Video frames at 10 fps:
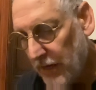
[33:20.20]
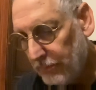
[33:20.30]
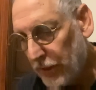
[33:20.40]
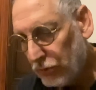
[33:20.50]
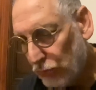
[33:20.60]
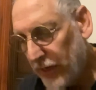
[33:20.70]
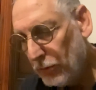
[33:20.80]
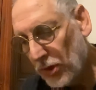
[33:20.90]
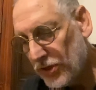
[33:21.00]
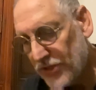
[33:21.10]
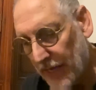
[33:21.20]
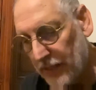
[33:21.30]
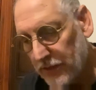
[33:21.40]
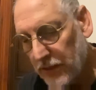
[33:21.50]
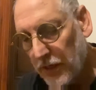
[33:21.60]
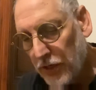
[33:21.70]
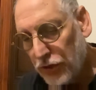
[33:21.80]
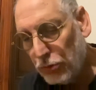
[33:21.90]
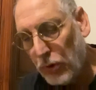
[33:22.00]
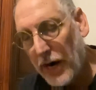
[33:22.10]
but we were sent
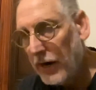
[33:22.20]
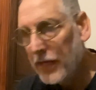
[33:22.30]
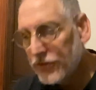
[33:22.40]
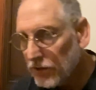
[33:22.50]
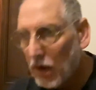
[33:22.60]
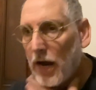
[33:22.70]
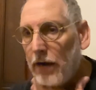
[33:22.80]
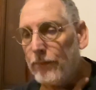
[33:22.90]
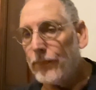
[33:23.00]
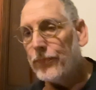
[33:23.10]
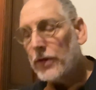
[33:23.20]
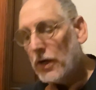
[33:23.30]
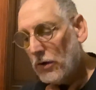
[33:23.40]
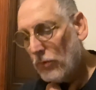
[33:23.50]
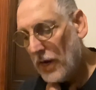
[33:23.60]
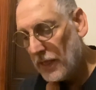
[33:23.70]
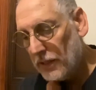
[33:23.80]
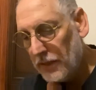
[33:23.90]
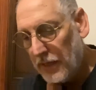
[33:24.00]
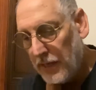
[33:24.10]
to where I saw, well,
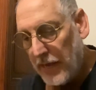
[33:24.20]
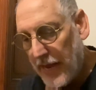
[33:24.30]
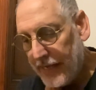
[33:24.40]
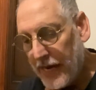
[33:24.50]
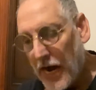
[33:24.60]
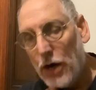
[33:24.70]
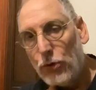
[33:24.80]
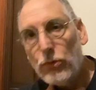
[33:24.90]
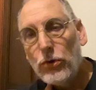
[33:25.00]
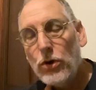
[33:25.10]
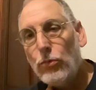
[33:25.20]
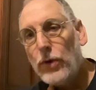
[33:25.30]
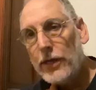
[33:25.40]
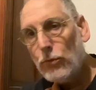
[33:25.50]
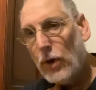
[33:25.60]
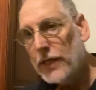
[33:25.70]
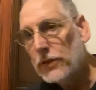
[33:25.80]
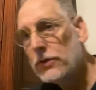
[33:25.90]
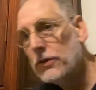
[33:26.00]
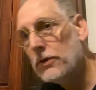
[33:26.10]
anyhow, we went.